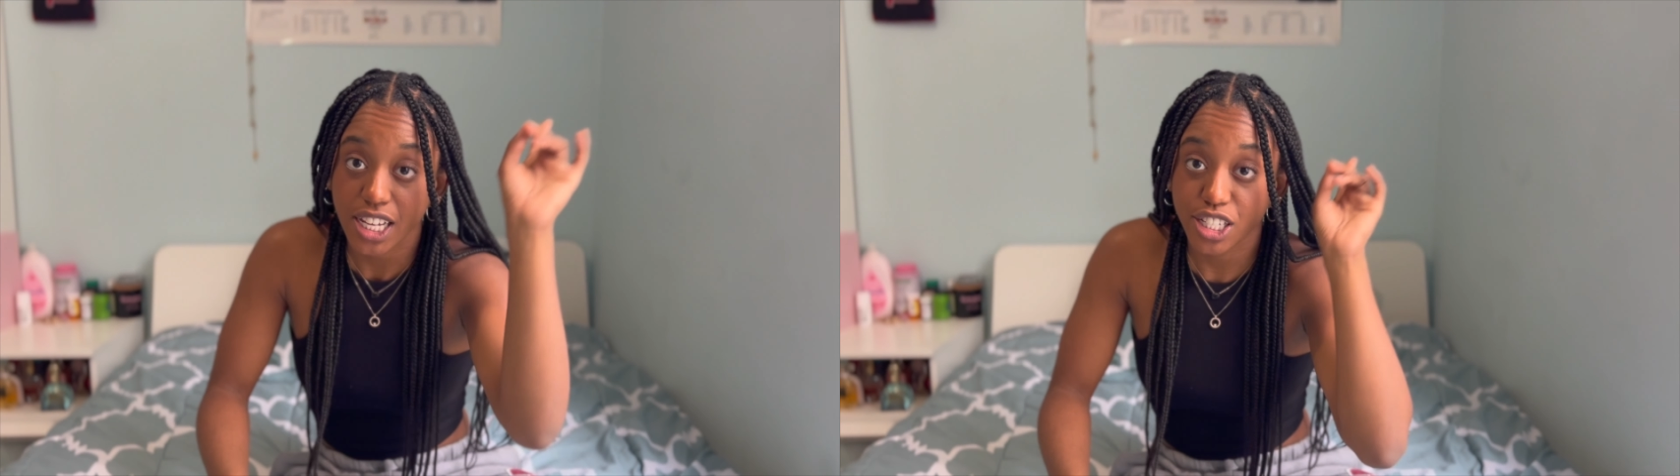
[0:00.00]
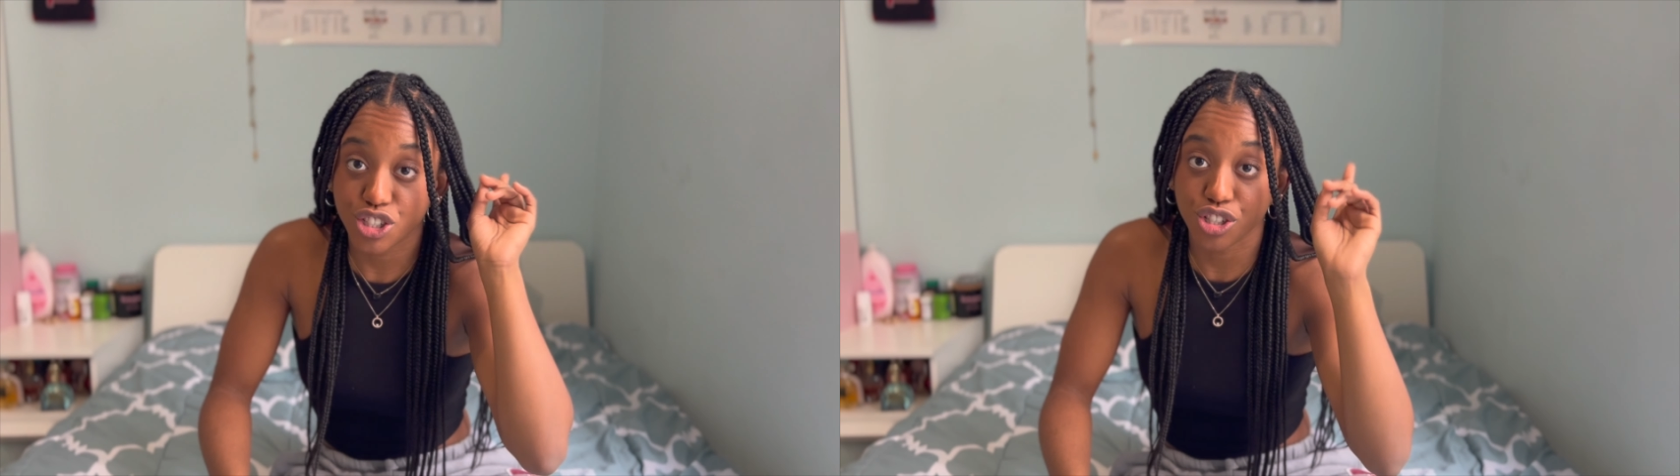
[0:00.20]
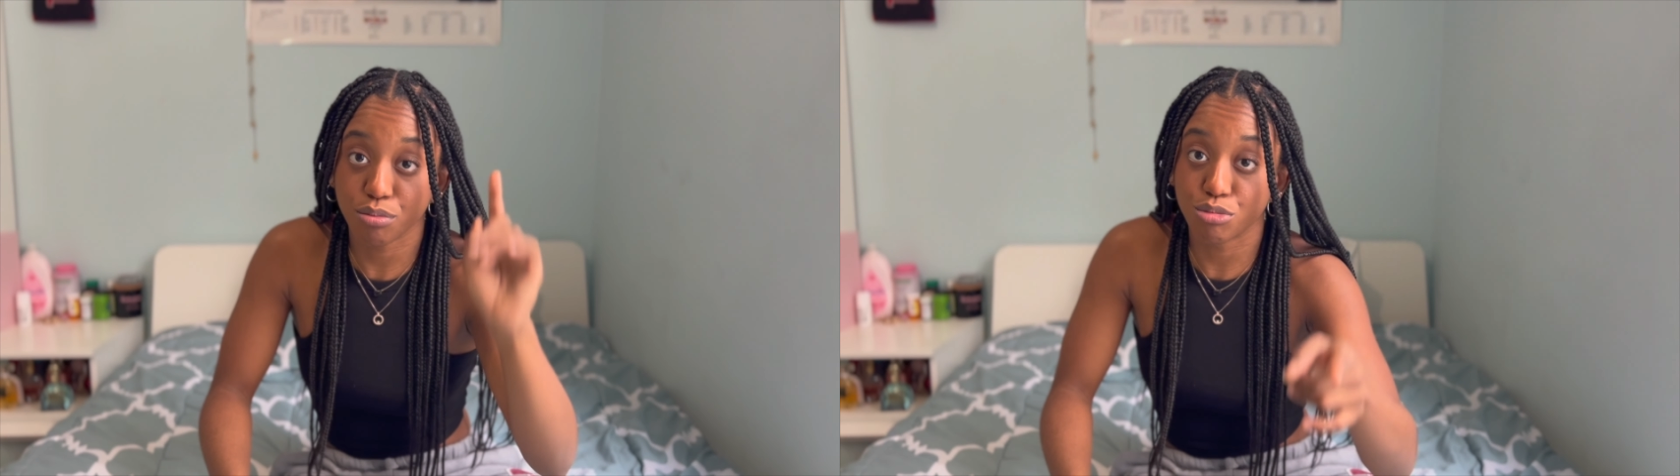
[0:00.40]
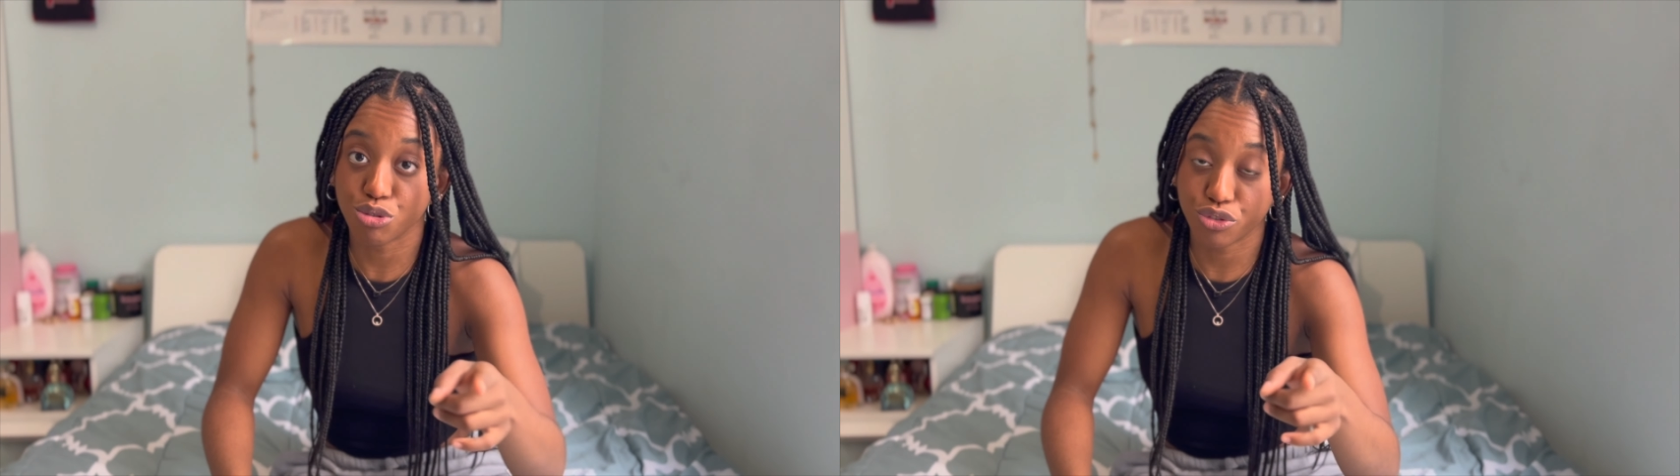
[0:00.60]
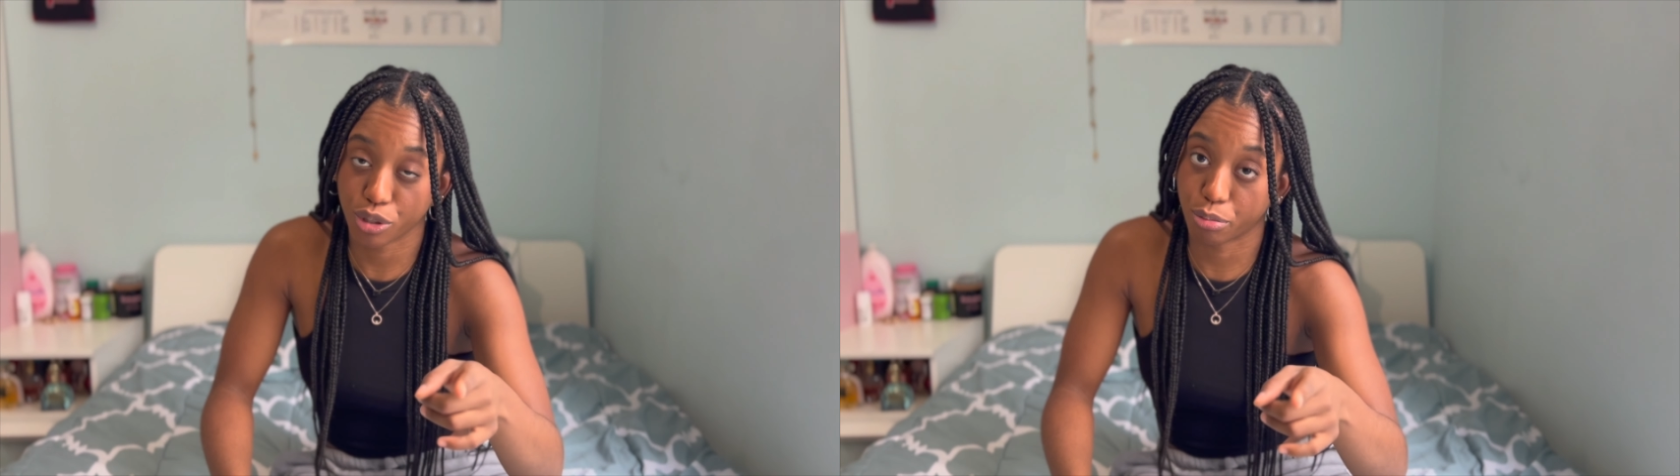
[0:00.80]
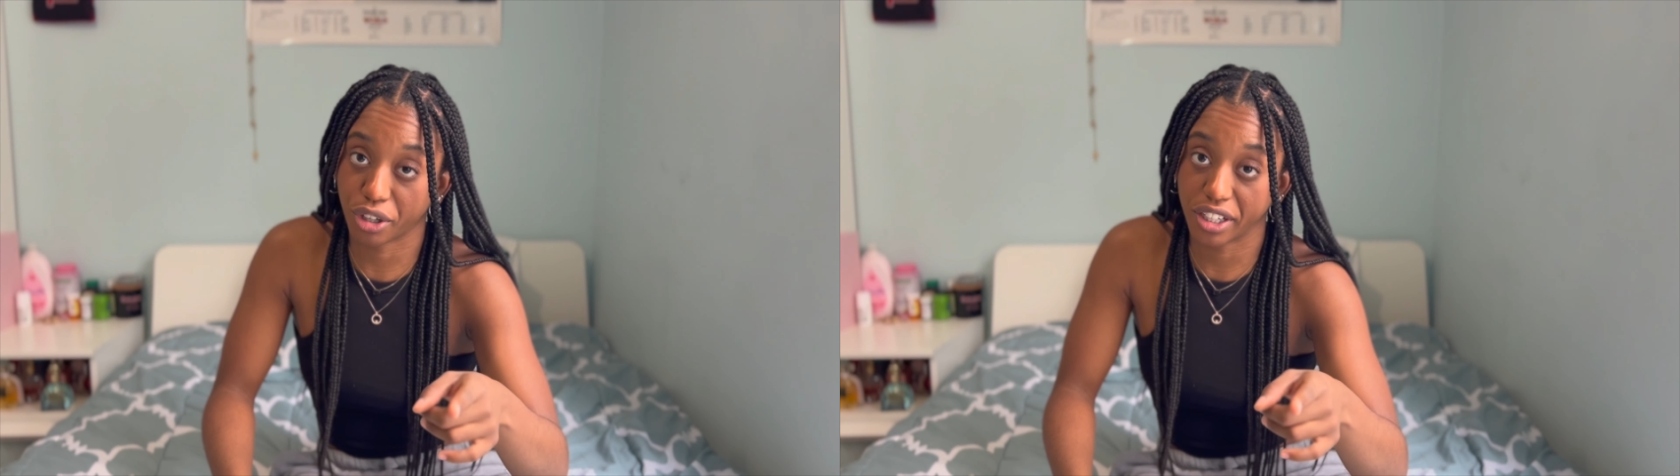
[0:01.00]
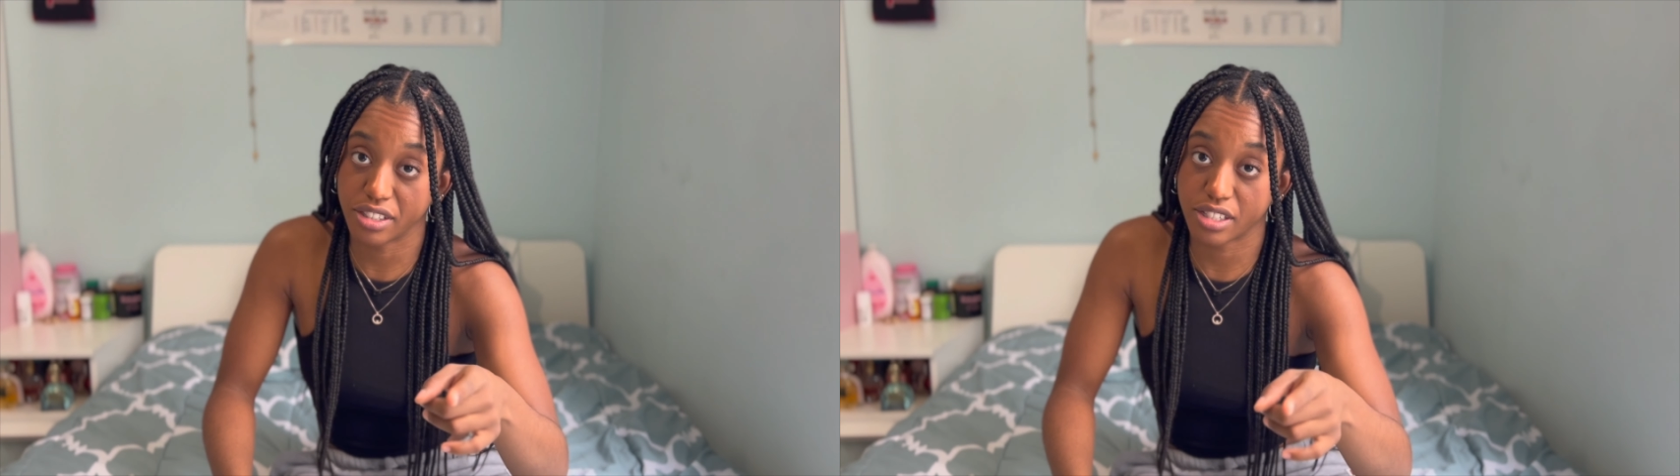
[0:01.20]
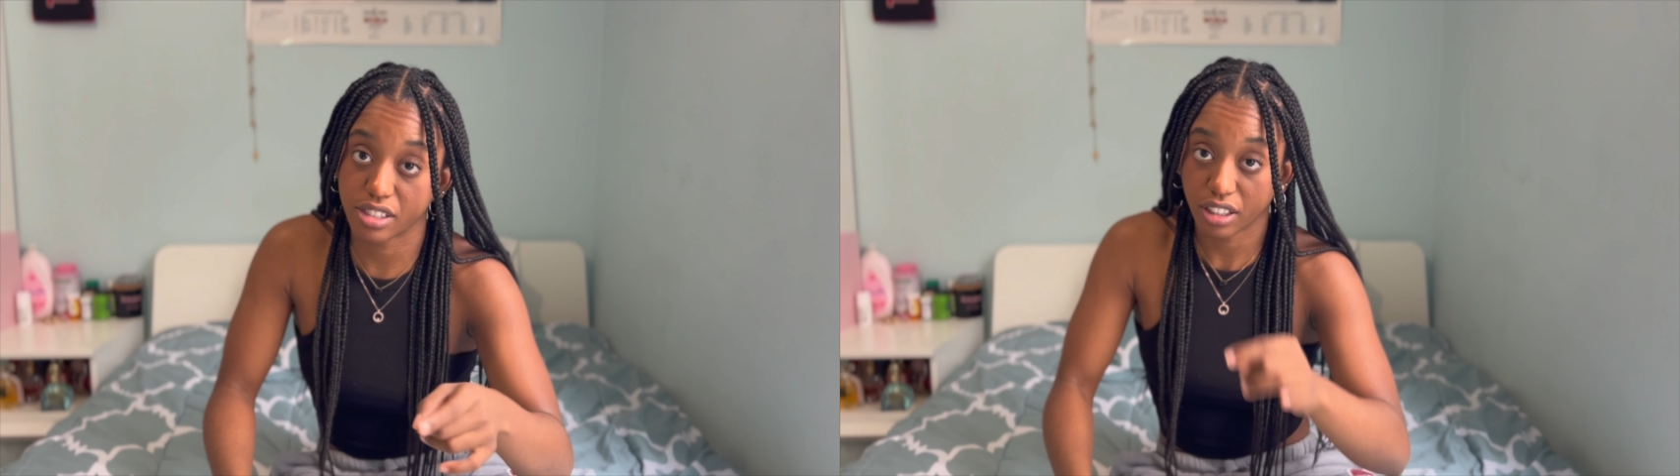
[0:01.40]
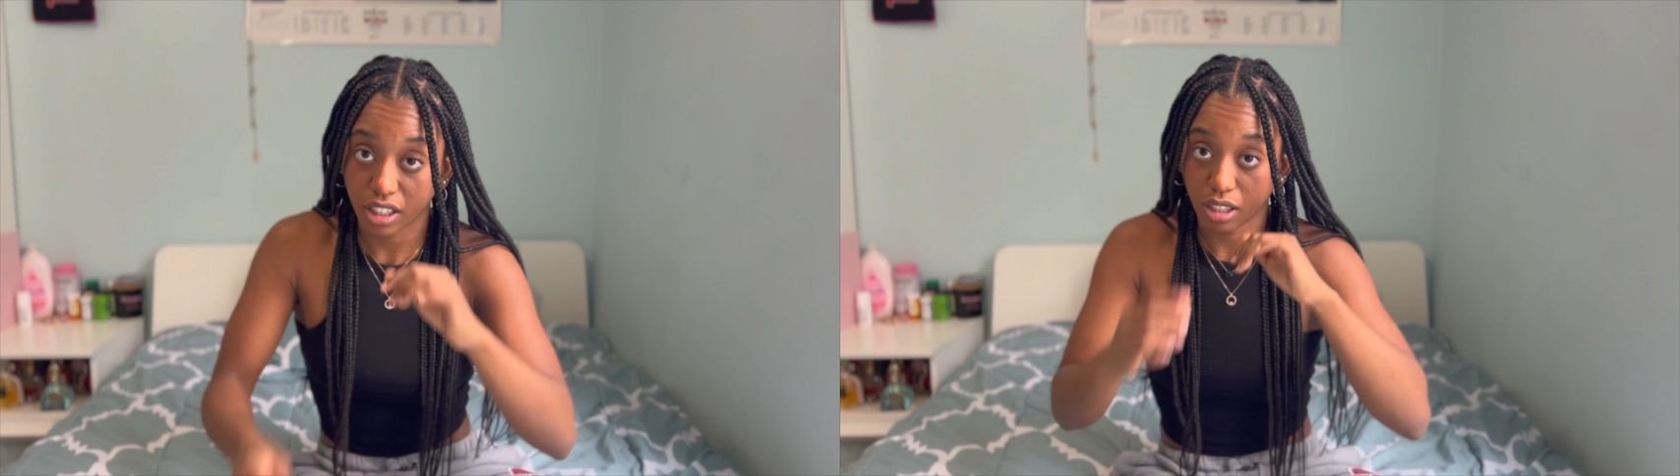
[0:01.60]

is to move your braids.